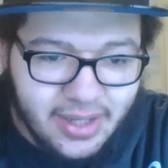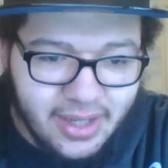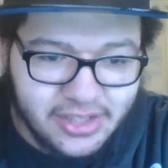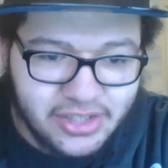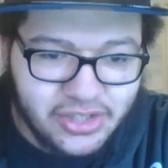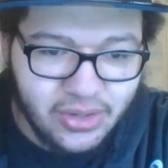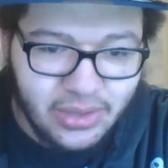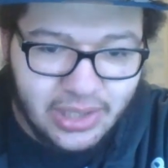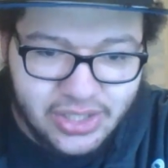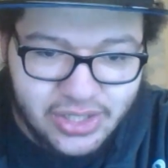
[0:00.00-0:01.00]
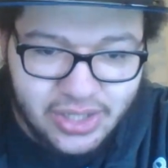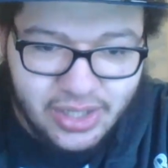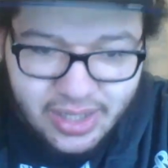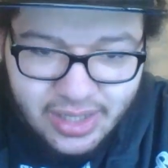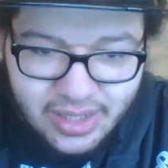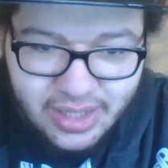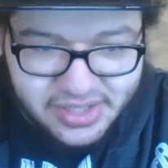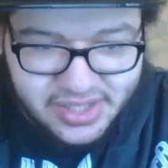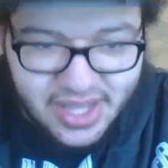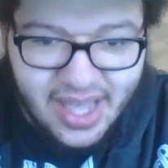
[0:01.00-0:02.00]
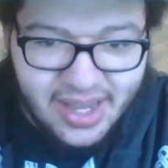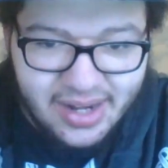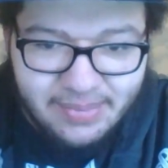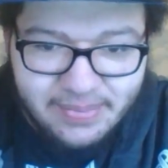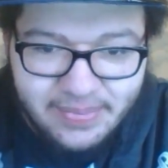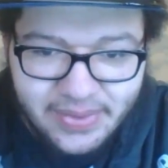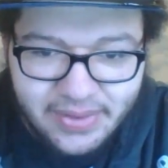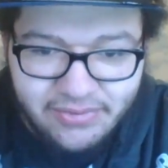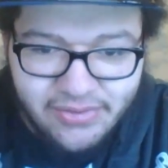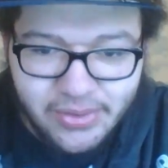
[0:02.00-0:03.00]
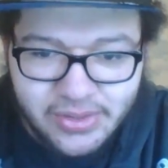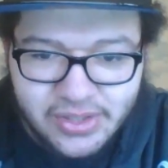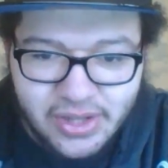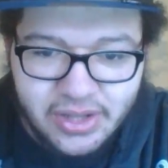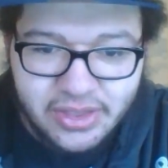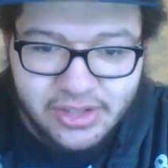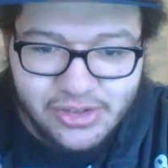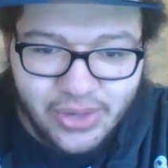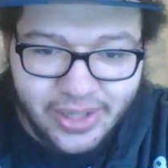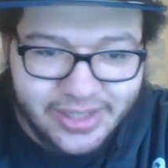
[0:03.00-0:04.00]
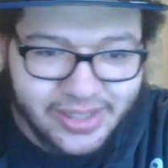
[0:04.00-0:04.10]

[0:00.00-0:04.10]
It's churlish. Instead, focus on the trick.